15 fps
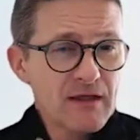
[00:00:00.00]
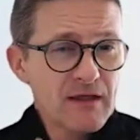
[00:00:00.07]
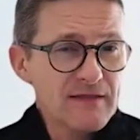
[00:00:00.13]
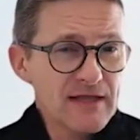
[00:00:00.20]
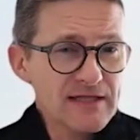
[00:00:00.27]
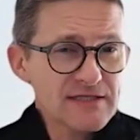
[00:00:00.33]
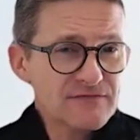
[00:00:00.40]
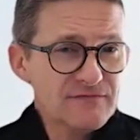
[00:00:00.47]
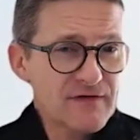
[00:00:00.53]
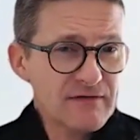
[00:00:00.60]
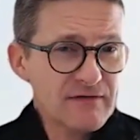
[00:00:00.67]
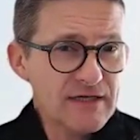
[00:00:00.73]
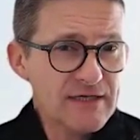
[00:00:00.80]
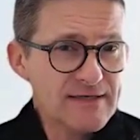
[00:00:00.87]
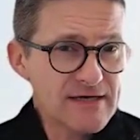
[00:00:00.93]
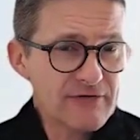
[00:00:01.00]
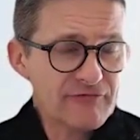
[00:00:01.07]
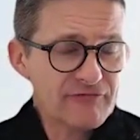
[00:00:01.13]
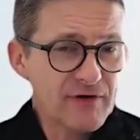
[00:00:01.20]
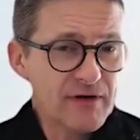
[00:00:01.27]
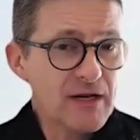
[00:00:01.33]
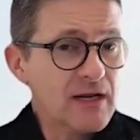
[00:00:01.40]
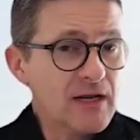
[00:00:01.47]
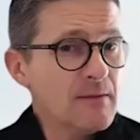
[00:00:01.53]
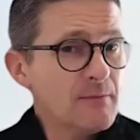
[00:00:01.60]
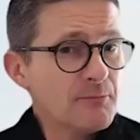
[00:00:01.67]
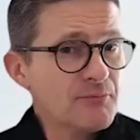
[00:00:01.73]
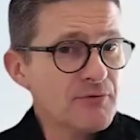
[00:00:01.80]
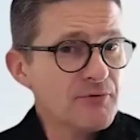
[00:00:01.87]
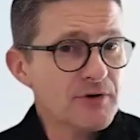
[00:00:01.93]
That's very different in a
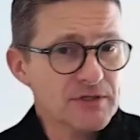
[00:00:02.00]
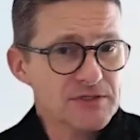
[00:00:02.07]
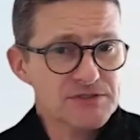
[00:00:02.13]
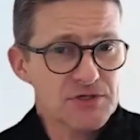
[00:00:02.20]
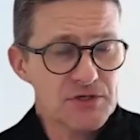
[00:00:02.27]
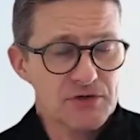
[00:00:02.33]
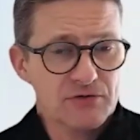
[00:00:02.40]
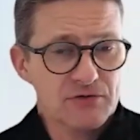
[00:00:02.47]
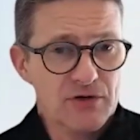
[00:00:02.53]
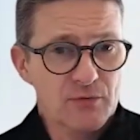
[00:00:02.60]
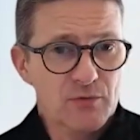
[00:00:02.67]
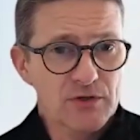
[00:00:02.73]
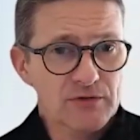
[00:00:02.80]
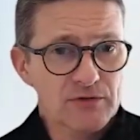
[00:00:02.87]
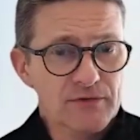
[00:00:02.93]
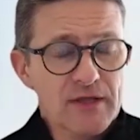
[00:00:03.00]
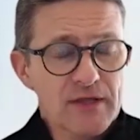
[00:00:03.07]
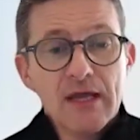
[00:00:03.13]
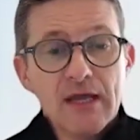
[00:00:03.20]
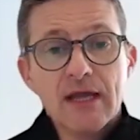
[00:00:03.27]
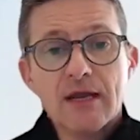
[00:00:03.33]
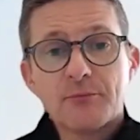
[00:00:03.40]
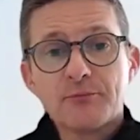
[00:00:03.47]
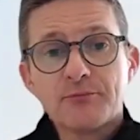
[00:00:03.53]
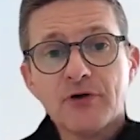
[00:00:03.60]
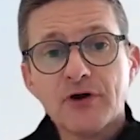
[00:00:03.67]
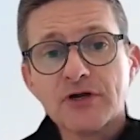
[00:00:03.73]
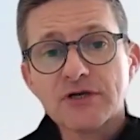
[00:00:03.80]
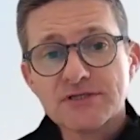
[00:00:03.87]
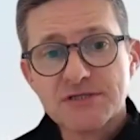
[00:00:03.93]
product security world. In a
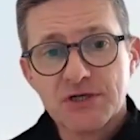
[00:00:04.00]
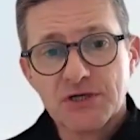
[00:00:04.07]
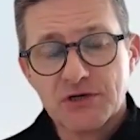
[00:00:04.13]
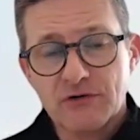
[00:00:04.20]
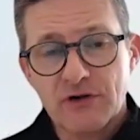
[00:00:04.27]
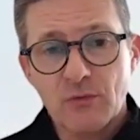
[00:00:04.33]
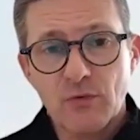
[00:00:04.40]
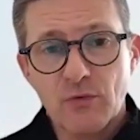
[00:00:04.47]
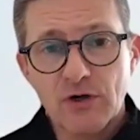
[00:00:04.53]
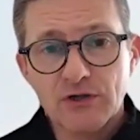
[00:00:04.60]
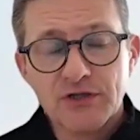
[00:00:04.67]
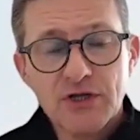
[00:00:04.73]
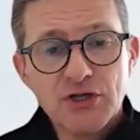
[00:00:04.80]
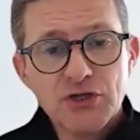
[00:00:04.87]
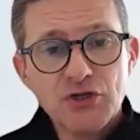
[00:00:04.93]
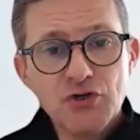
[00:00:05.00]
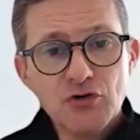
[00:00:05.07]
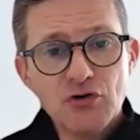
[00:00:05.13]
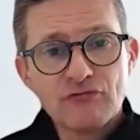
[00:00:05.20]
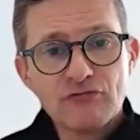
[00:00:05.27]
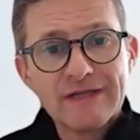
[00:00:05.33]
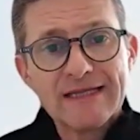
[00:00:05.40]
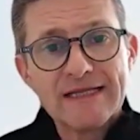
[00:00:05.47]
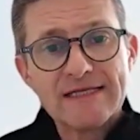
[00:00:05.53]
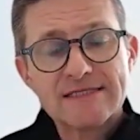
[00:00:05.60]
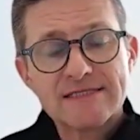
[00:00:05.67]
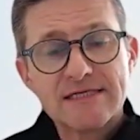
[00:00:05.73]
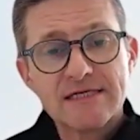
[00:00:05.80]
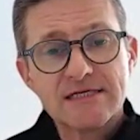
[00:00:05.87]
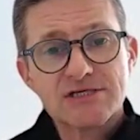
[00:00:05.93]
product security world, you're
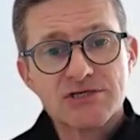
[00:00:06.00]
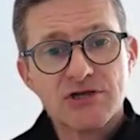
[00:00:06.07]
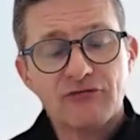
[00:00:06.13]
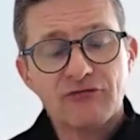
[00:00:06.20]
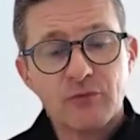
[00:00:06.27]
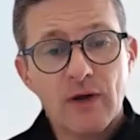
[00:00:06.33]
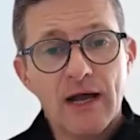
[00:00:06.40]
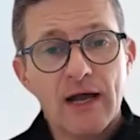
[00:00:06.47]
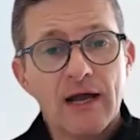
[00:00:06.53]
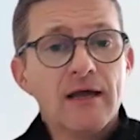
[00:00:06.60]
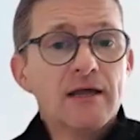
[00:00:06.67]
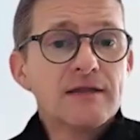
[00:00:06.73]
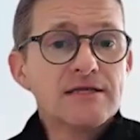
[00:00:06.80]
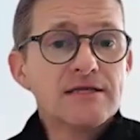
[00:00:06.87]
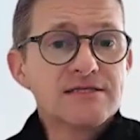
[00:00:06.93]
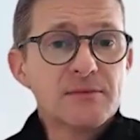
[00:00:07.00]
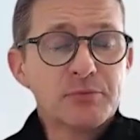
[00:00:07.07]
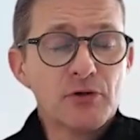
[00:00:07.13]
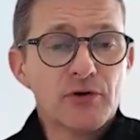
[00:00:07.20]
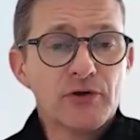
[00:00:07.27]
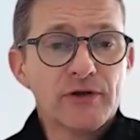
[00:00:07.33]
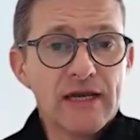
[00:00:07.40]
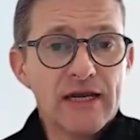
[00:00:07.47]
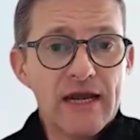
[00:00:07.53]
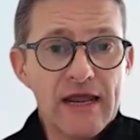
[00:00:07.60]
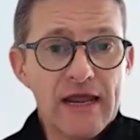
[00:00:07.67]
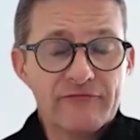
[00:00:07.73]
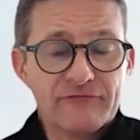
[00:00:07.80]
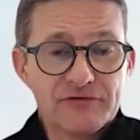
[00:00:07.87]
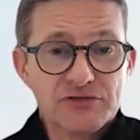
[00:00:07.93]
releasing software that's deployed in
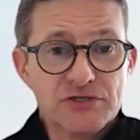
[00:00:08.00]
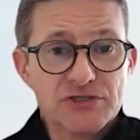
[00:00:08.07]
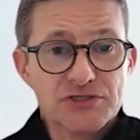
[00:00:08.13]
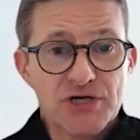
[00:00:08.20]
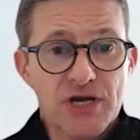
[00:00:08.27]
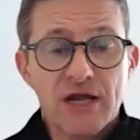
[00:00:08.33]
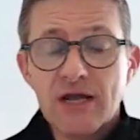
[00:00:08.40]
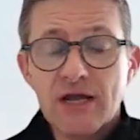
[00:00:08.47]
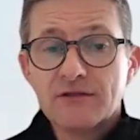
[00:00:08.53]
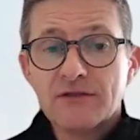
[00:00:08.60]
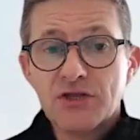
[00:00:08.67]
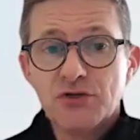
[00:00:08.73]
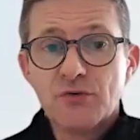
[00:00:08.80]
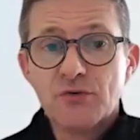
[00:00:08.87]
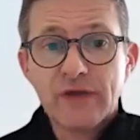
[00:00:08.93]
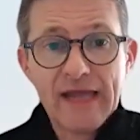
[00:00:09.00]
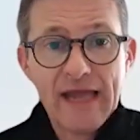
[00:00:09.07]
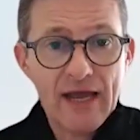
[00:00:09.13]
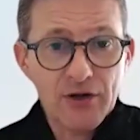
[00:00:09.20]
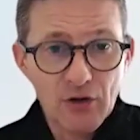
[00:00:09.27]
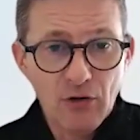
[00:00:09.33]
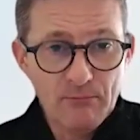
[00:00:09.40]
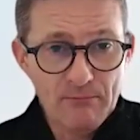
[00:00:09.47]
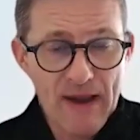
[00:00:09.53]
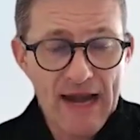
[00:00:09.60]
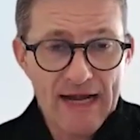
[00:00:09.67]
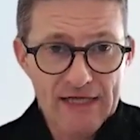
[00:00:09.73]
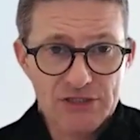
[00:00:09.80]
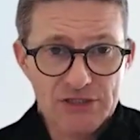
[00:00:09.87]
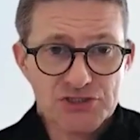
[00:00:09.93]
infrastructure that you cannot
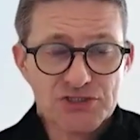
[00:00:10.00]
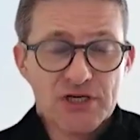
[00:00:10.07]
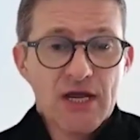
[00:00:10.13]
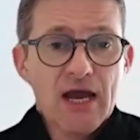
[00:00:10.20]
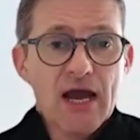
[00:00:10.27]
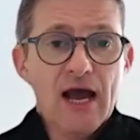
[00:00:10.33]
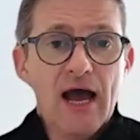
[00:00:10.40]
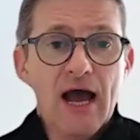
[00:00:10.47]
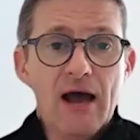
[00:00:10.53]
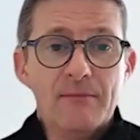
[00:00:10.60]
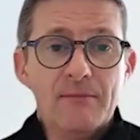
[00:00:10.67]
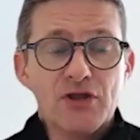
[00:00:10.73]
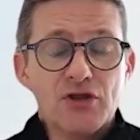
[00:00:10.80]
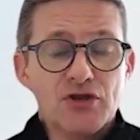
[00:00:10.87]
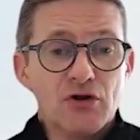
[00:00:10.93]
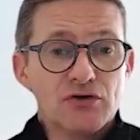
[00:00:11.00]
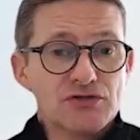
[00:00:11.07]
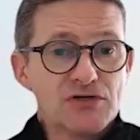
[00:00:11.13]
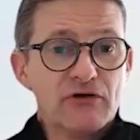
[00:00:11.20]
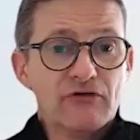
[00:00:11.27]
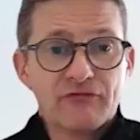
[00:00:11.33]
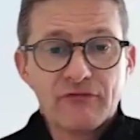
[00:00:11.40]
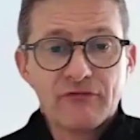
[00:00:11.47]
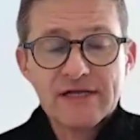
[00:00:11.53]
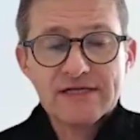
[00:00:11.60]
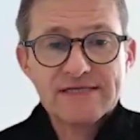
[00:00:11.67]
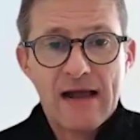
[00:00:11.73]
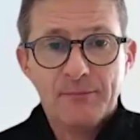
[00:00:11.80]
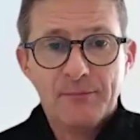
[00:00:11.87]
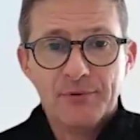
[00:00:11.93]
manage. So for
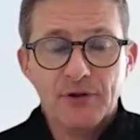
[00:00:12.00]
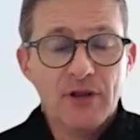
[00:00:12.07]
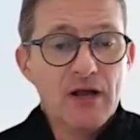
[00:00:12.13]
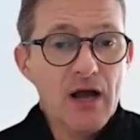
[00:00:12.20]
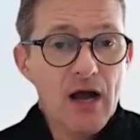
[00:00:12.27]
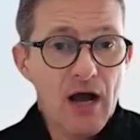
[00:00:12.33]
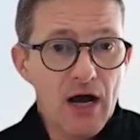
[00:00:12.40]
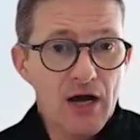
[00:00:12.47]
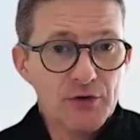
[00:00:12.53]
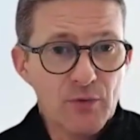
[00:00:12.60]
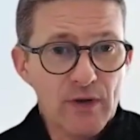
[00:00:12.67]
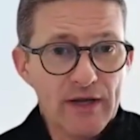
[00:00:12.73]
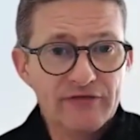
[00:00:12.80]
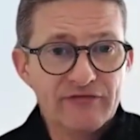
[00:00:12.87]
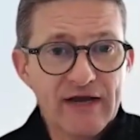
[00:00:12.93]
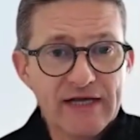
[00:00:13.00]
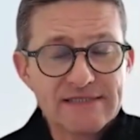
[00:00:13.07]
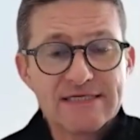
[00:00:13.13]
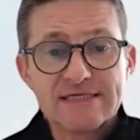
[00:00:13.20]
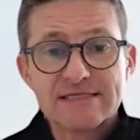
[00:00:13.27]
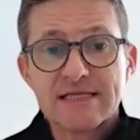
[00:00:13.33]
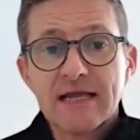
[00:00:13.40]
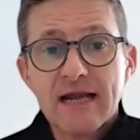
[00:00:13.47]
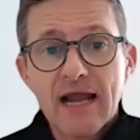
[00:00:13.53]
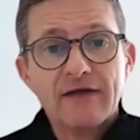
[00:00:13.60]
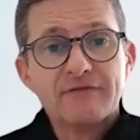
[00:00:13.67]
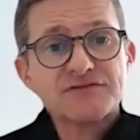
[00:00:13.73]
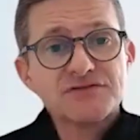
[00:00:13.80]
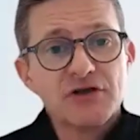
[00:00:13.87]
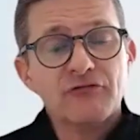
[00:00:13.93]
example, hardware devices that
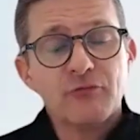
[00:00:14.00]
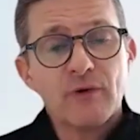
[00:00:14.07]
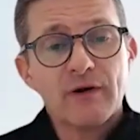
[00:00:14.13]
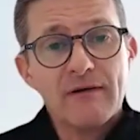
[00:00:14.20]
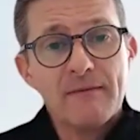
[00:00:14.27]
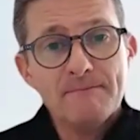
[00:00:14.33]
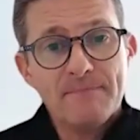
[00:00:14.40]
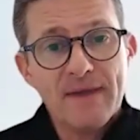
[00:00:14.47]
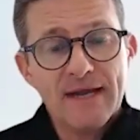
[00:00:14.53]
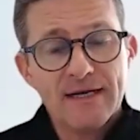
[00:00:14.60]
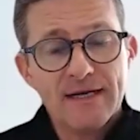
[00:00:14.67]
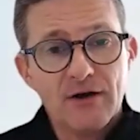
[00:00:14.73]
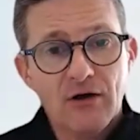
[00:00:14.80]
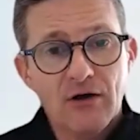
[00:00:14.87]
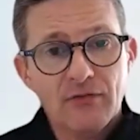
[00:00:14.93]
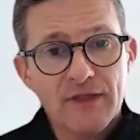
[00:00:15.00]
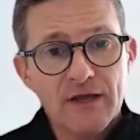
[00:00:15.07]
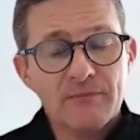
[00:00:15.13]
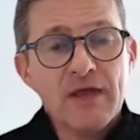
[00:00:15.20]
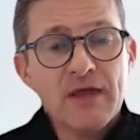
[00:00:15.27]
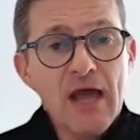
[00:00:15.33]
have software embedded on them,